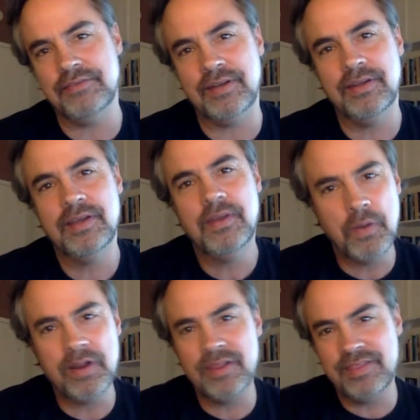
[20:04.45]
And
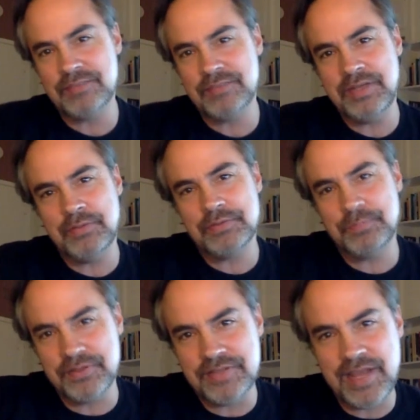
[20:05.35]
one of the things we did was
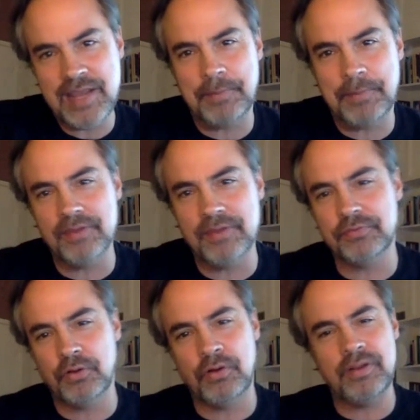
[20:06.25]
put tape on the
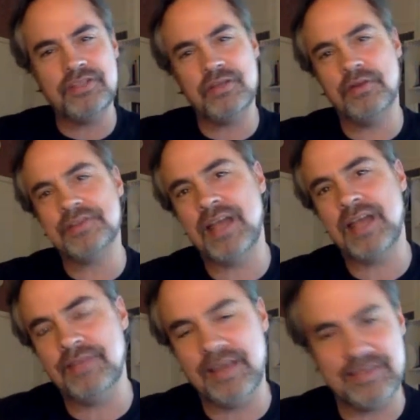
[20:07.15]
floor, and they showed us kind
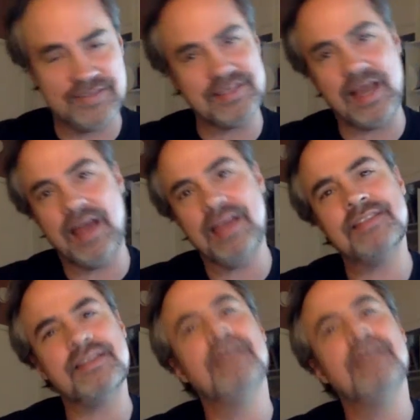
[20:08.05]
of like the
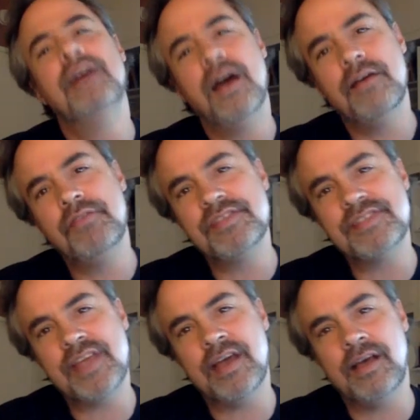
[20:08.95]
size of the
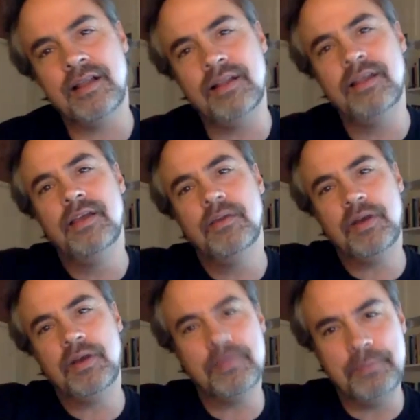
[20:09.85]
cell,
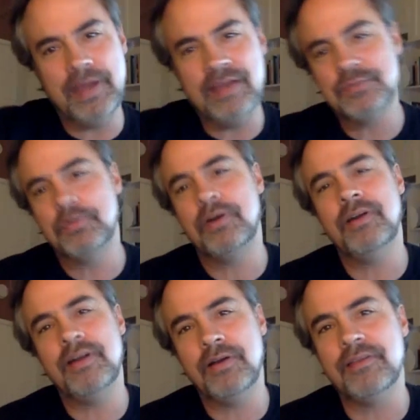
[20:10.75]
where the beds
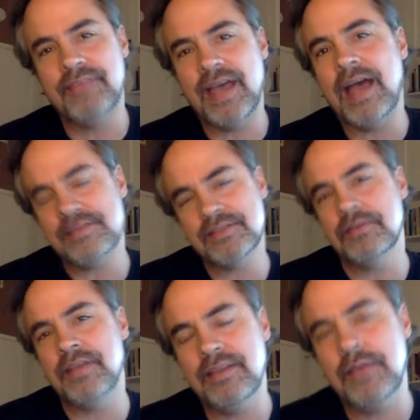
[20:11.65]
were and all of that.
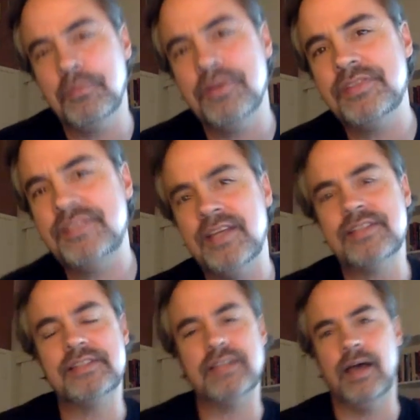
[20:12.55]
So they were
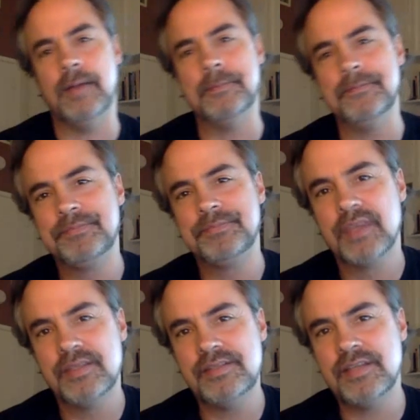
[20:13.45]
six
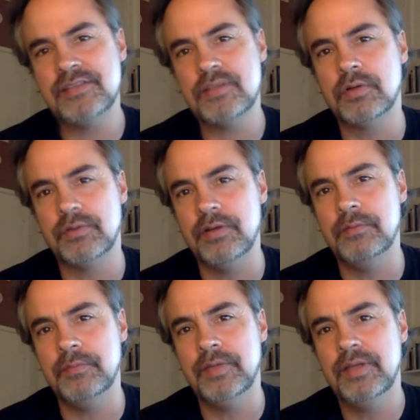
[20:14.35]
to a
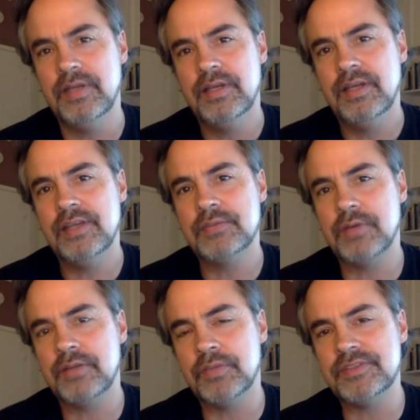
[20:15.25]
room is
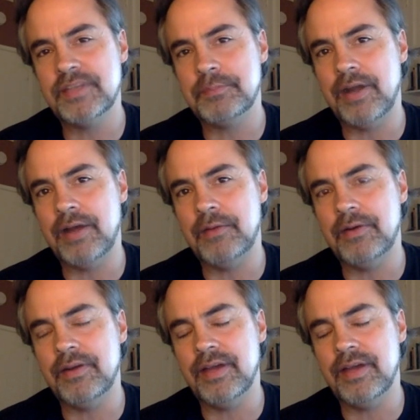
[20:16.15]
what's at Broward.